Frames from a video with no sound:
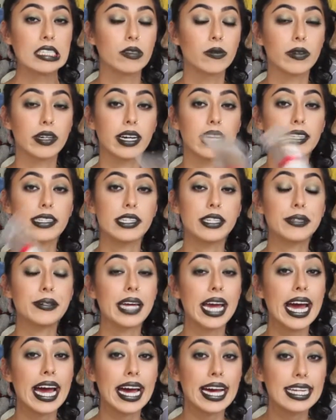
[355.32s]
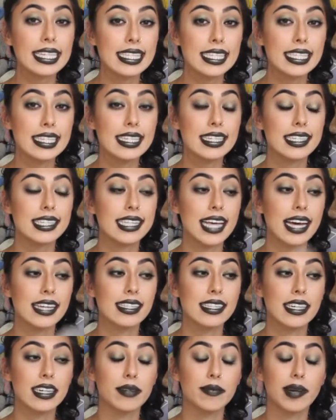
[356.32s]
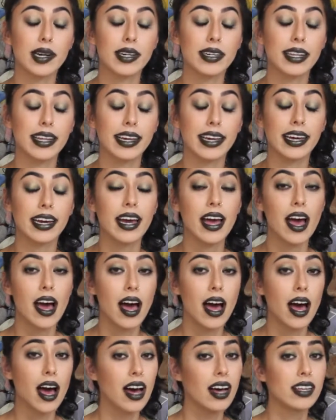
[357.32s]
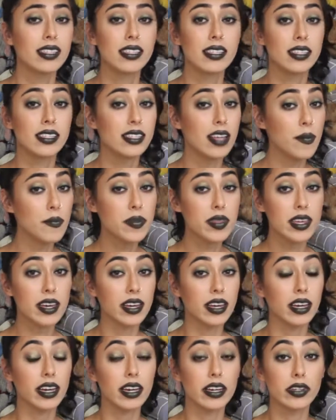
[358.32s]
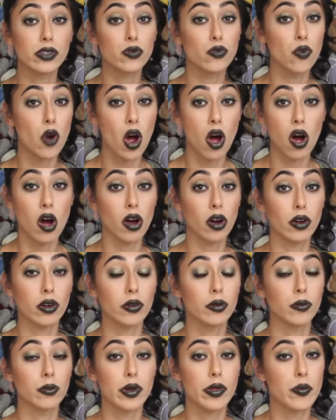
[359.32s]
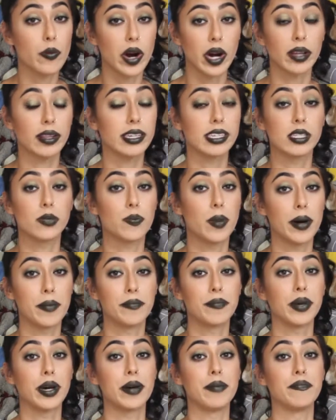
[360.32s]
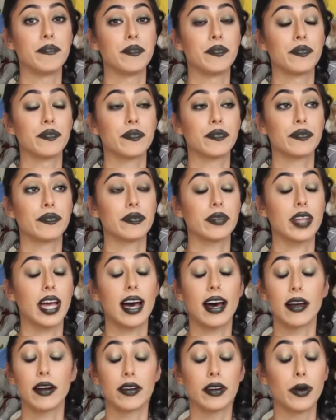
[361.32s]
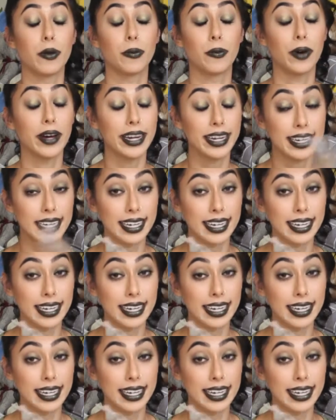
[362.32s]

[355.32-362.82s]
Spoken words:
we got 2 cats, Sassy and Marley. Something is wrong with Marley's bum. I don't know what it